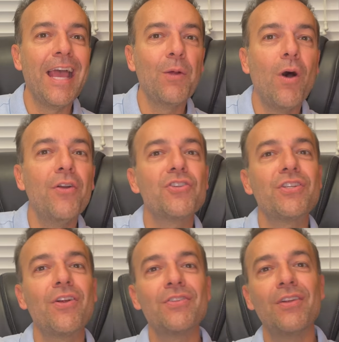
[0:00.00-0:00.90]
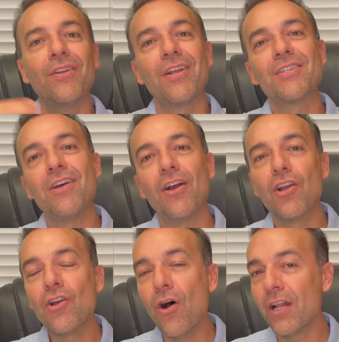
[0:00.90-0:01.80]
and one hundred shares of underlying stock
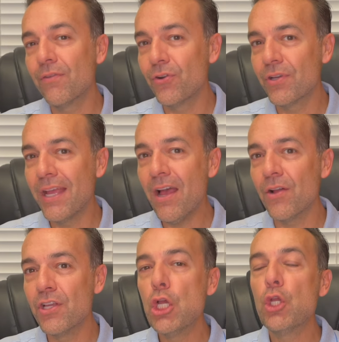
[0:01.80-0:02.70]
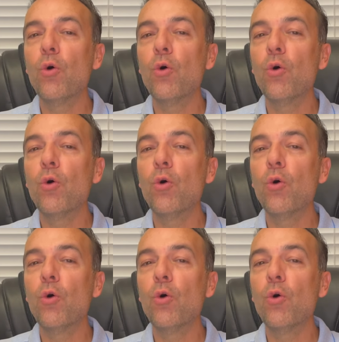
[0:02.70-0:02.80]
are called out of your account,